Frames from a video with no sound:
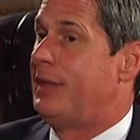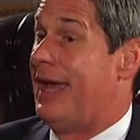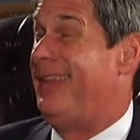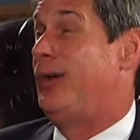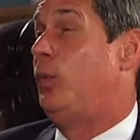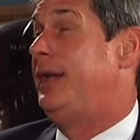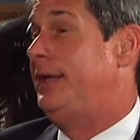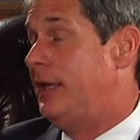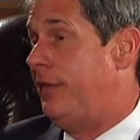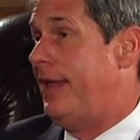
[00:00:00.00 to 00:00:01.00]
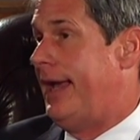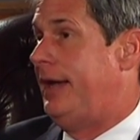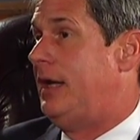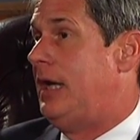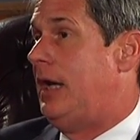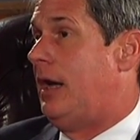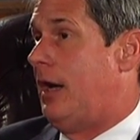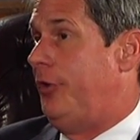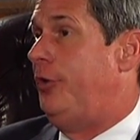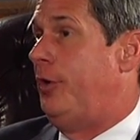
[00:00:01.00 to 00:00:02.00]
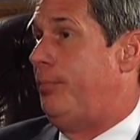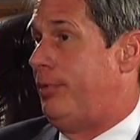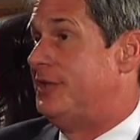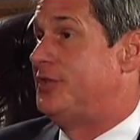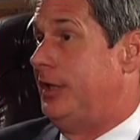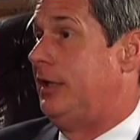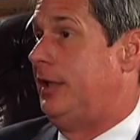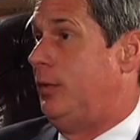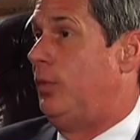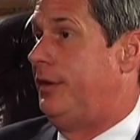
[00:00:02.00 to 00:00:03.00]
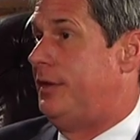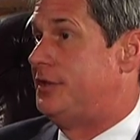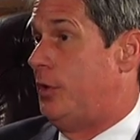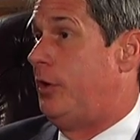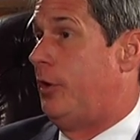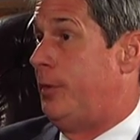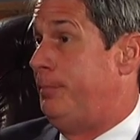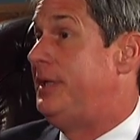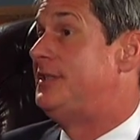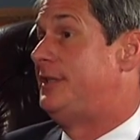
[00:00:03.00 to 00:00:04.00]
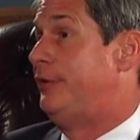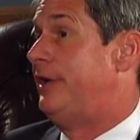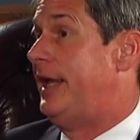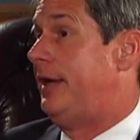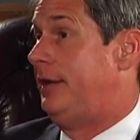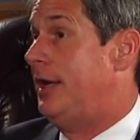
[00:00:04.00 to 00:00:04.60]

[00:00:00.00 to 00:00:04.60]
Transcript: I think we did that under President Clinton with the so-called peace dividend.